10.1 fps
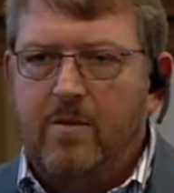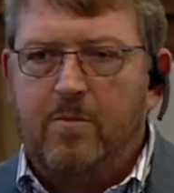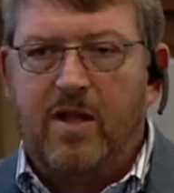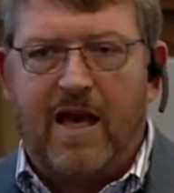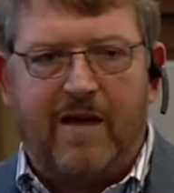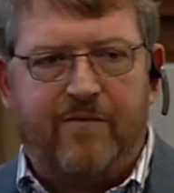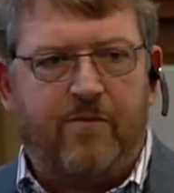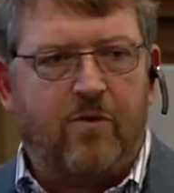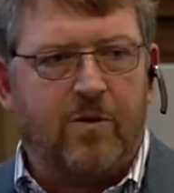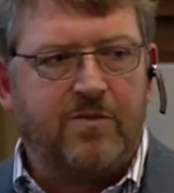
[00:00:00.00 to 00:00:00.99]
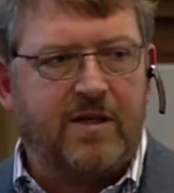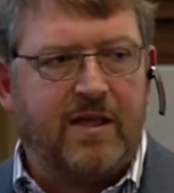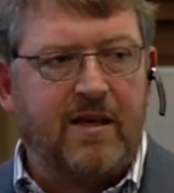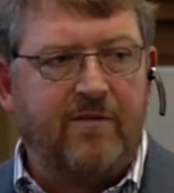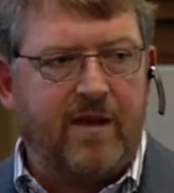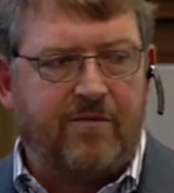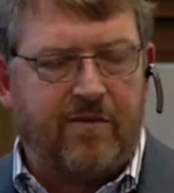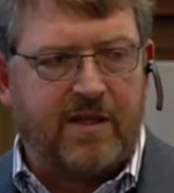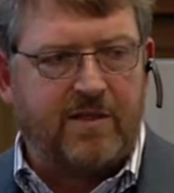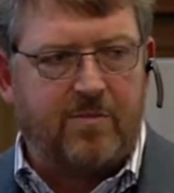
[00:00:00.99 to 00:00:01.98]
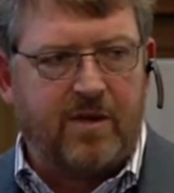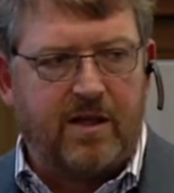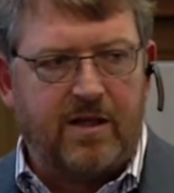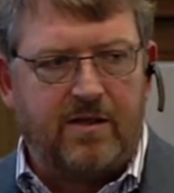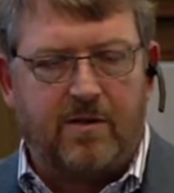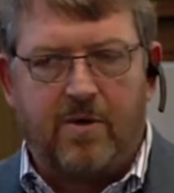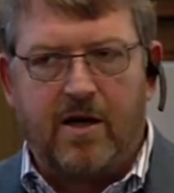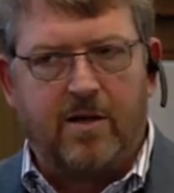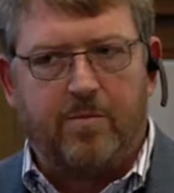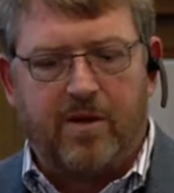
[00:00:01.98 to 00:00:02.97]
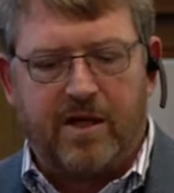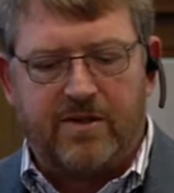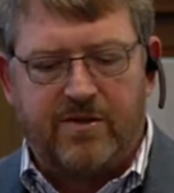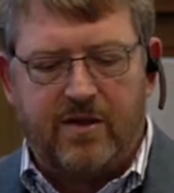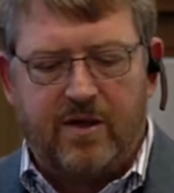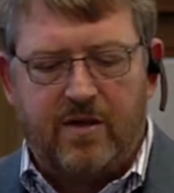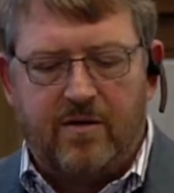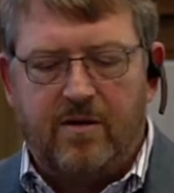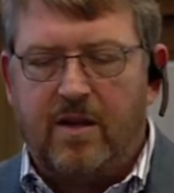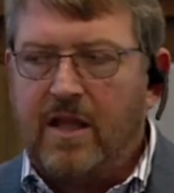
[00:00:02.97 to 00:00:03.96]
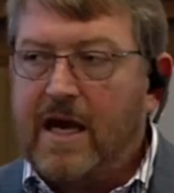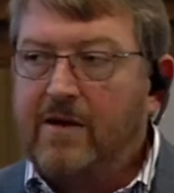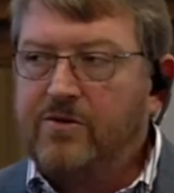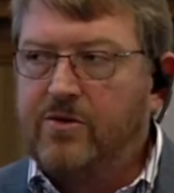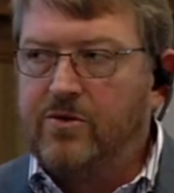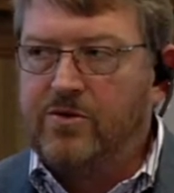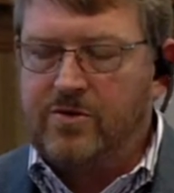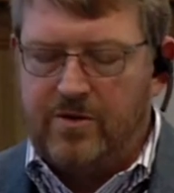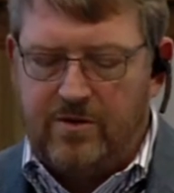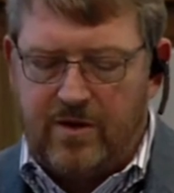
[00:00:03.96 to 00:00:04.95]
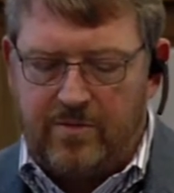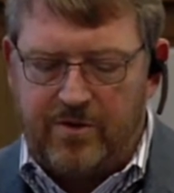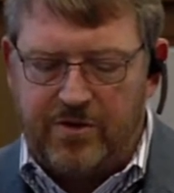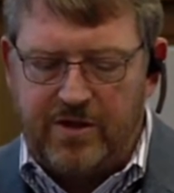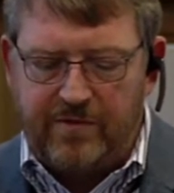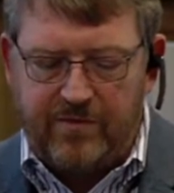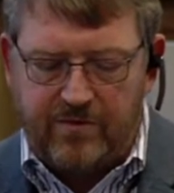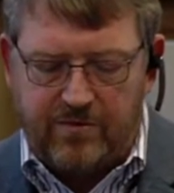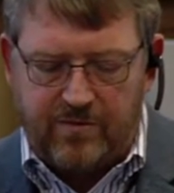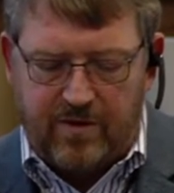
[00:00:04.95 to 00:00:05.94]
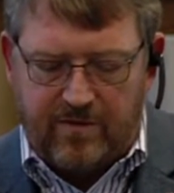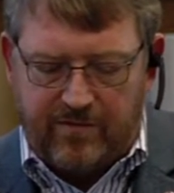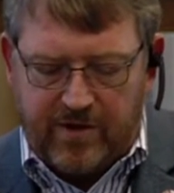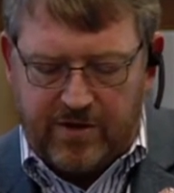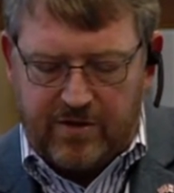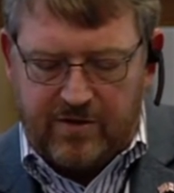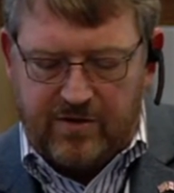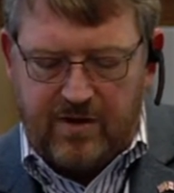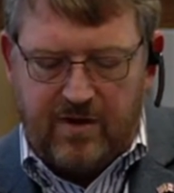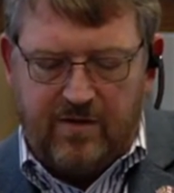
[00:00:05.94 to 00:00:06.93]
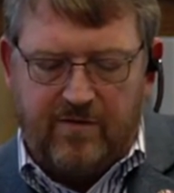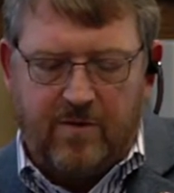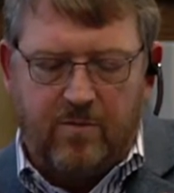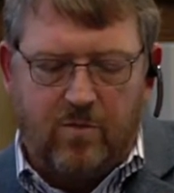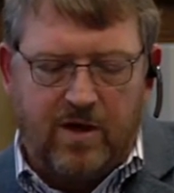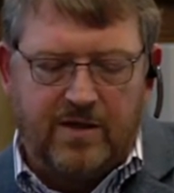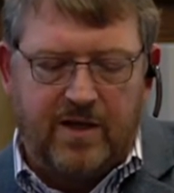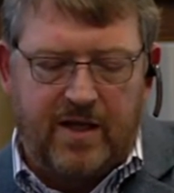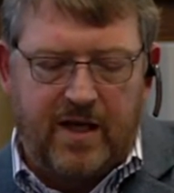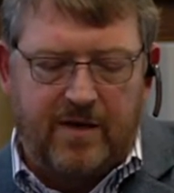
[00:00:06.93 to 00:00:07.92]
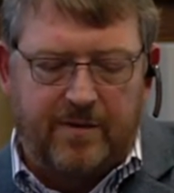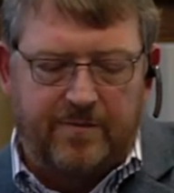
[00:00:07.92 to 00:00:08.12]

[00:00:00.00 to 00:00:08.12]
platforms that give that flexibility to the marketplace, allows those uh, to shift those uh, functions from one to the other.